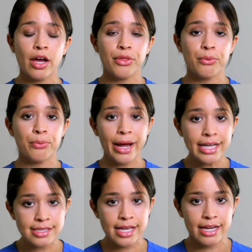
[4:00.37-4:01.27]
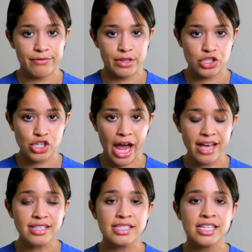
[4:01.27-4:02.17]
it on the right side of the
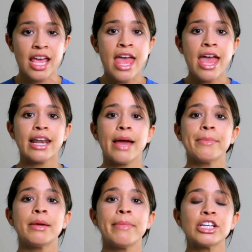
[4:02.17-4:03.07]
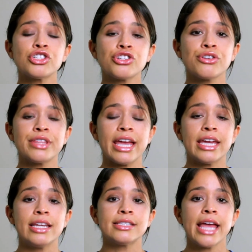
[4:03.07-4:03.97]
chest and I'm gonna make sure that
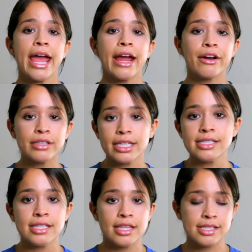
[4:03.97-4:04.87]
it is hairless the